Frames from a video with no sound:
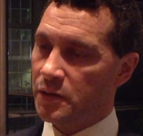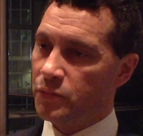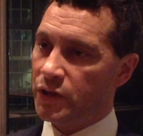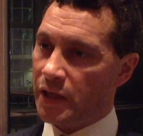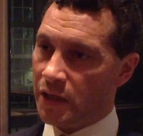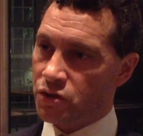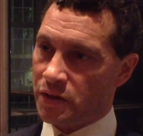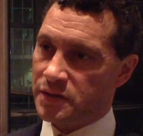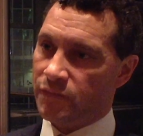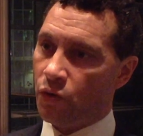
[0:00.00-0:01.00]
but the
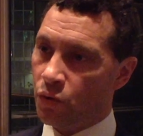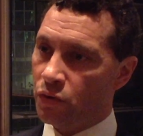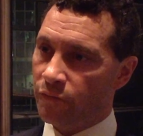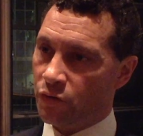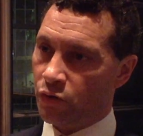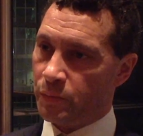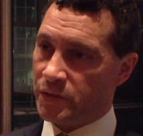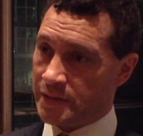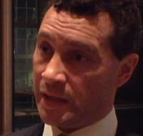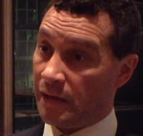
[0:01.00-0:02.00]
interest of all of Europe is
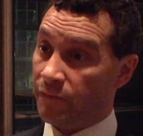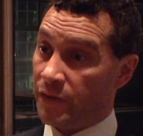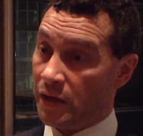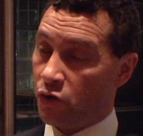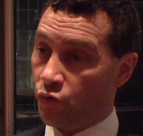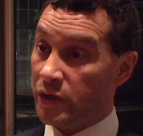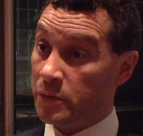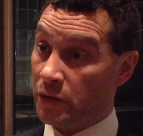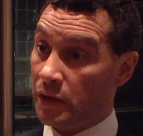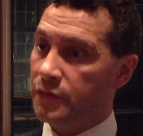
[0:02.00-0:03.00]
to have that
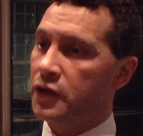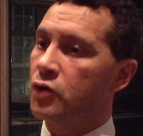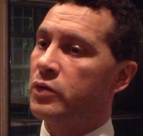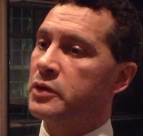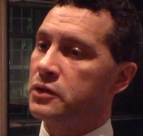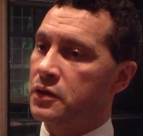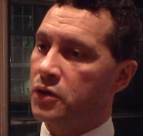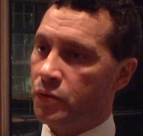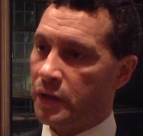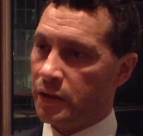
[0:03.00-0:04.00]
agreement, and the agreement done
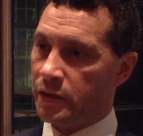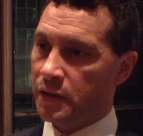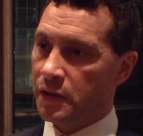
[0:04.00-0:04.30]
quickly.